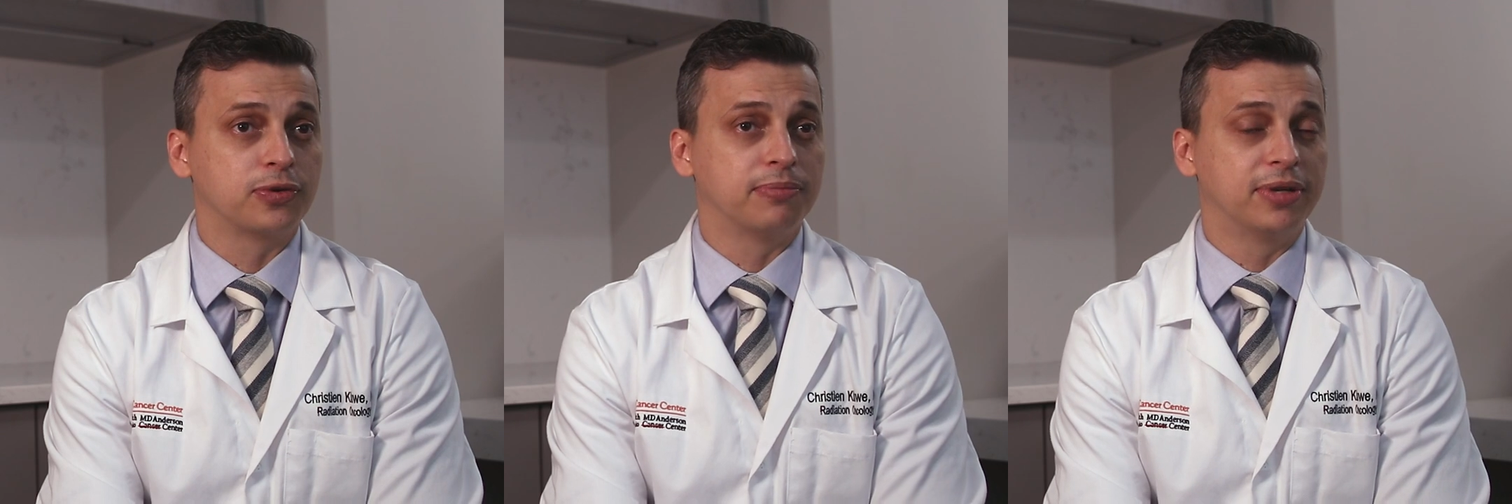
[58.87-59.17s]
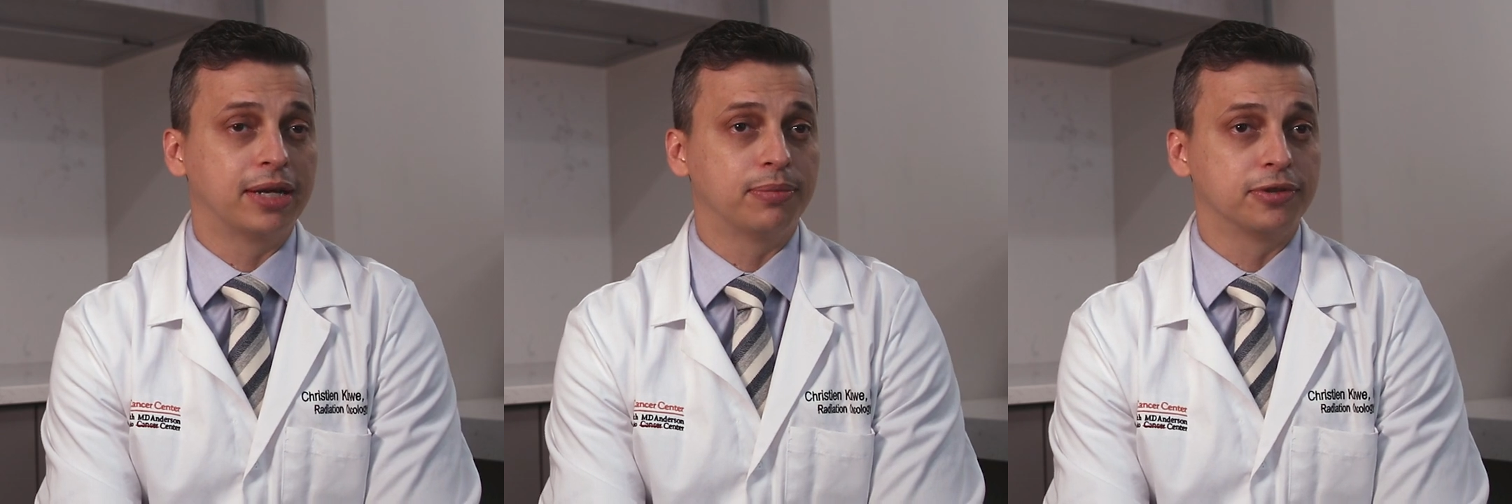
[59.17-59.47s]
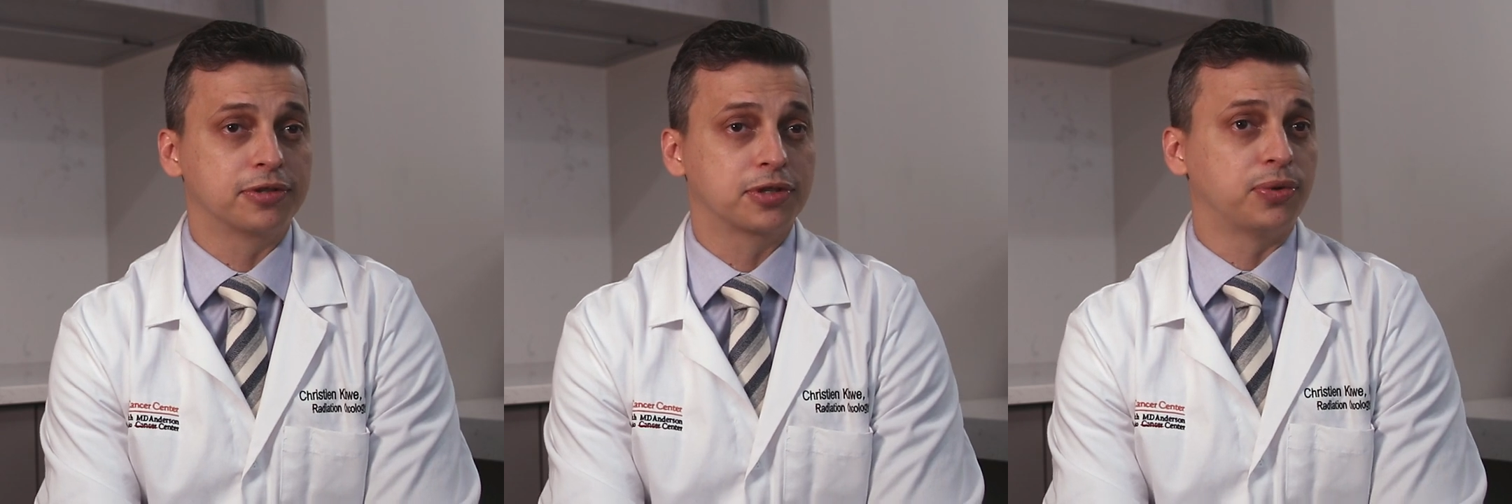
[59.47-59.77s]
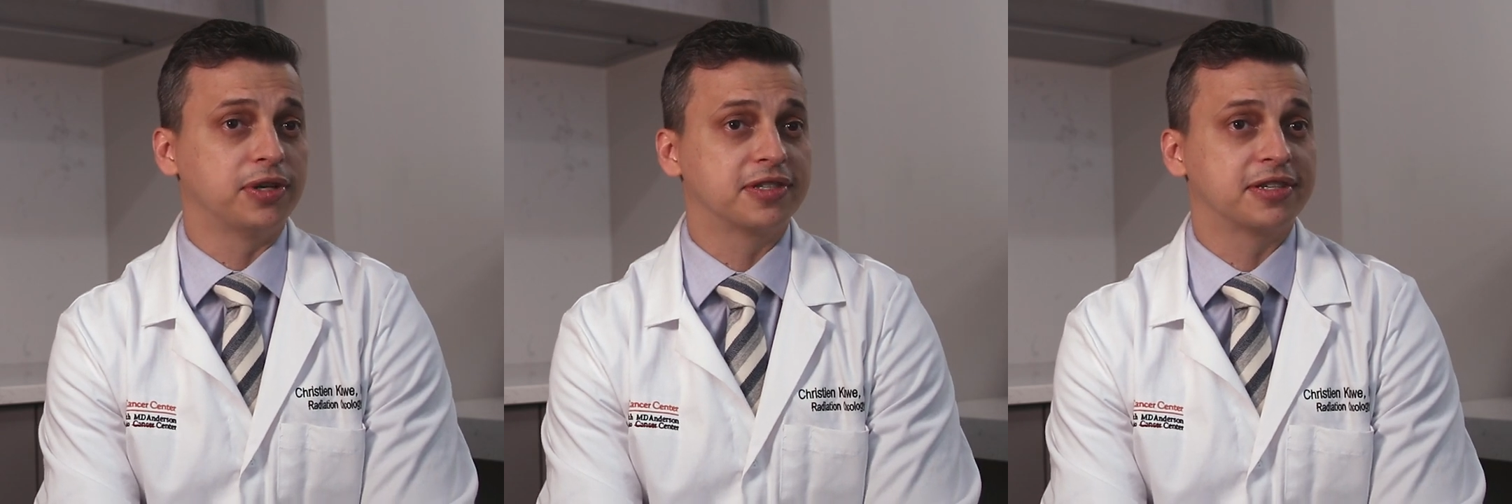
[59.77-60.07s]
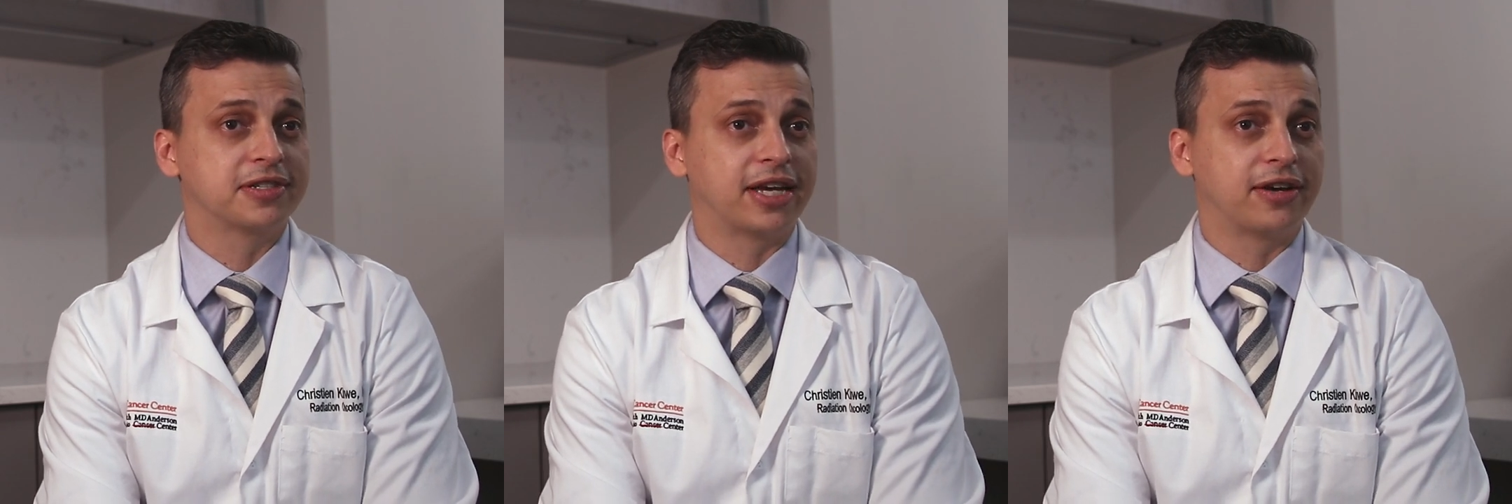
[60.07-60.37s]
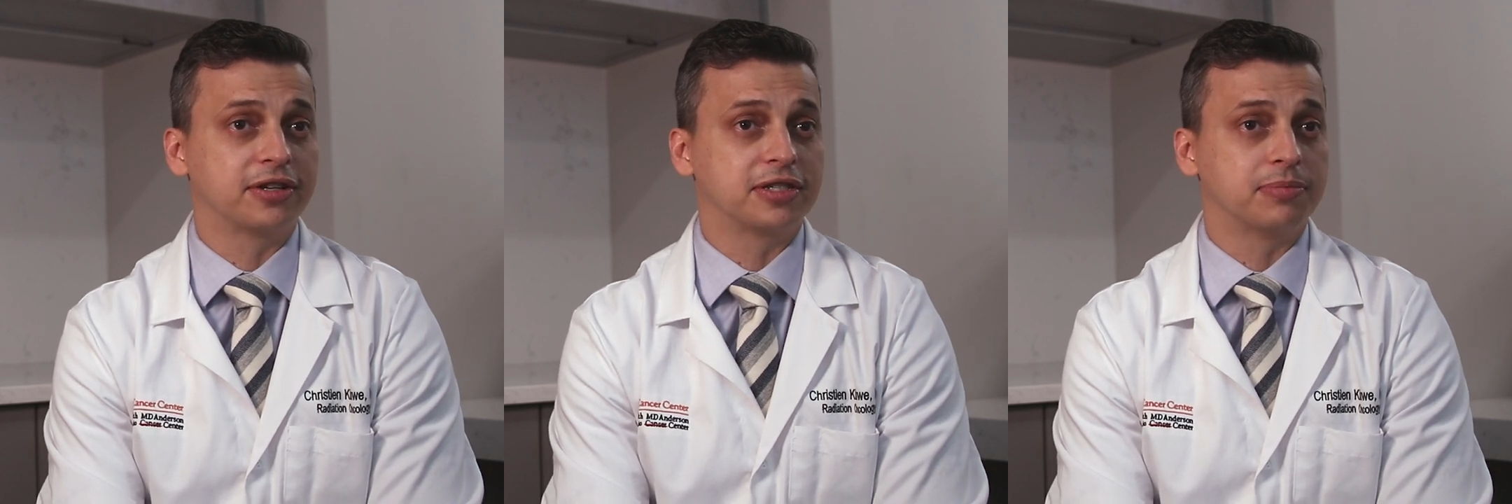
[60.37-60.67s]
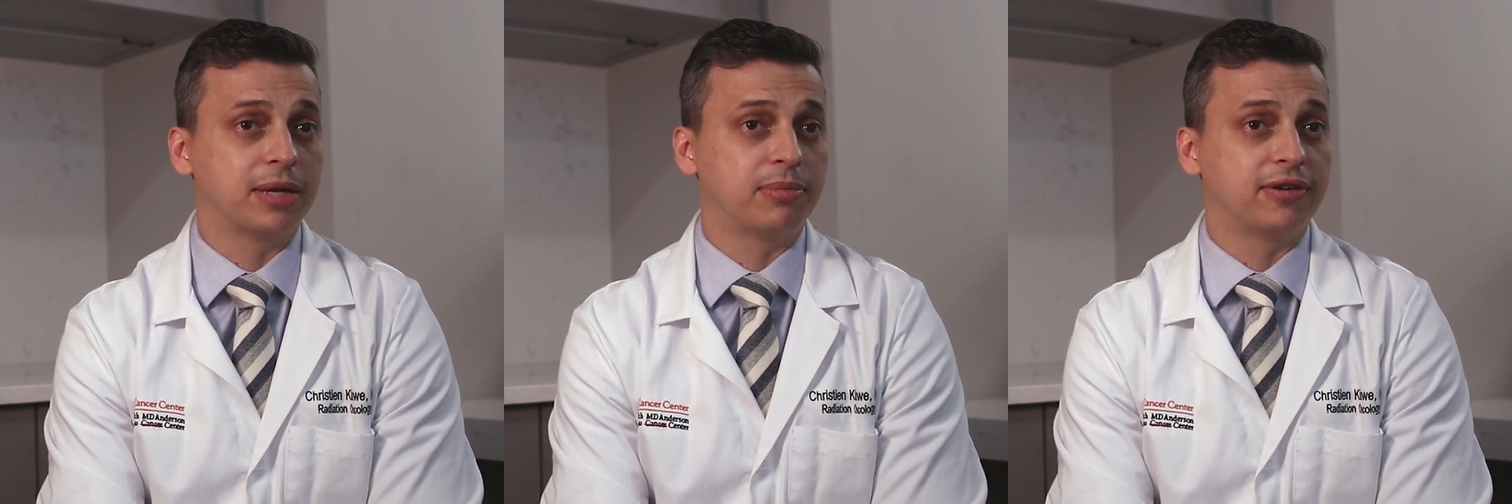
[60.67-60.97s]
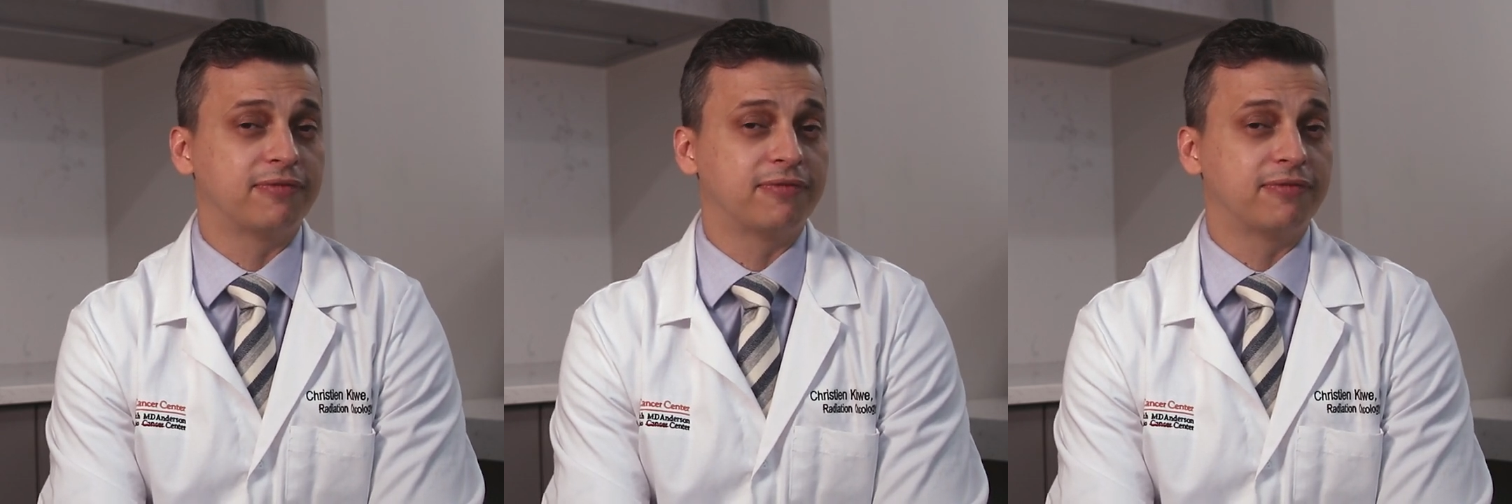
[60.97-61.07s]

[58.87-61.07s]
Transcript: we've been able to squeeze this down into maybe